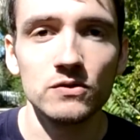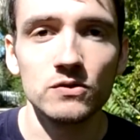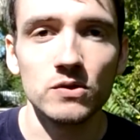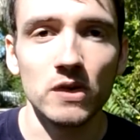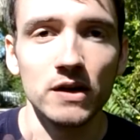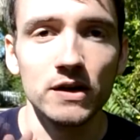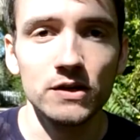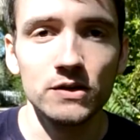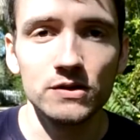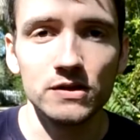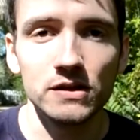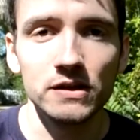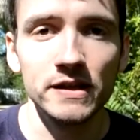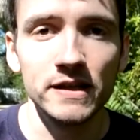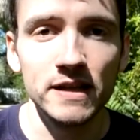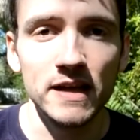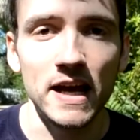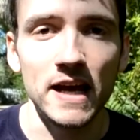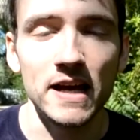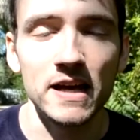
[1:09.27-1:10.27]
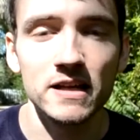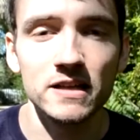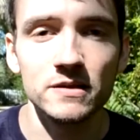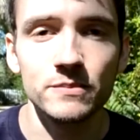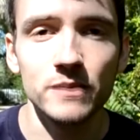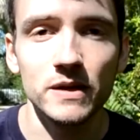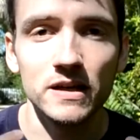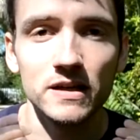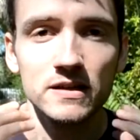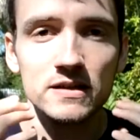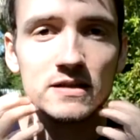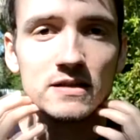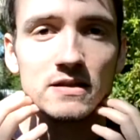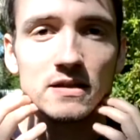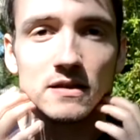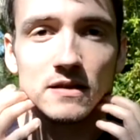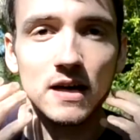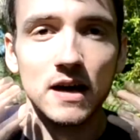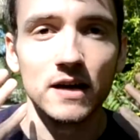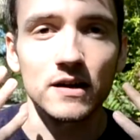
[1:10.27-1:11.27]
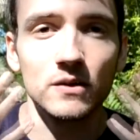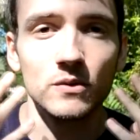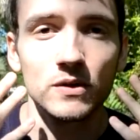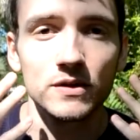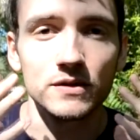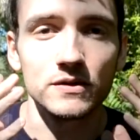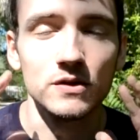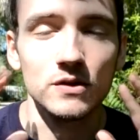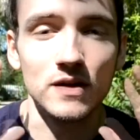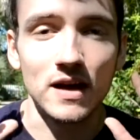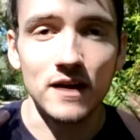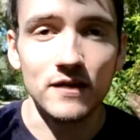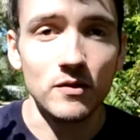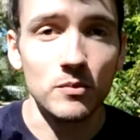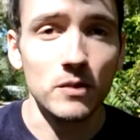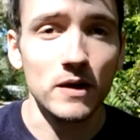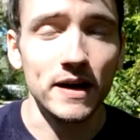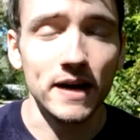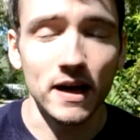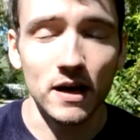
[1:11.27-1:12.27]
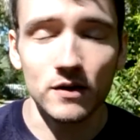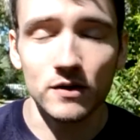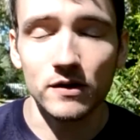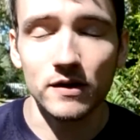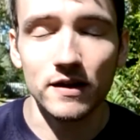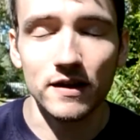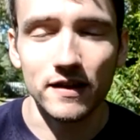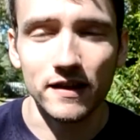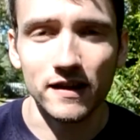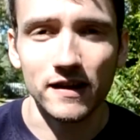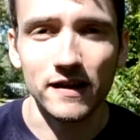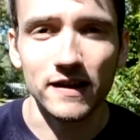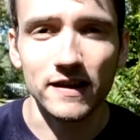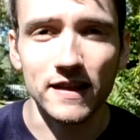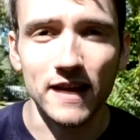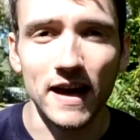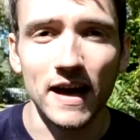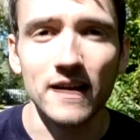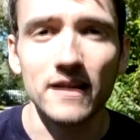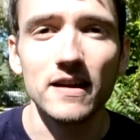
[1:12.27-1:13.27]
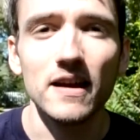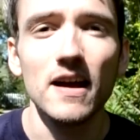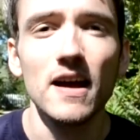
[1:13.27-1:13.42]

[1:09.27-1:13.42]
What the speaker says: Try to use clean hands because I don't want you to have a breakout or anything like that.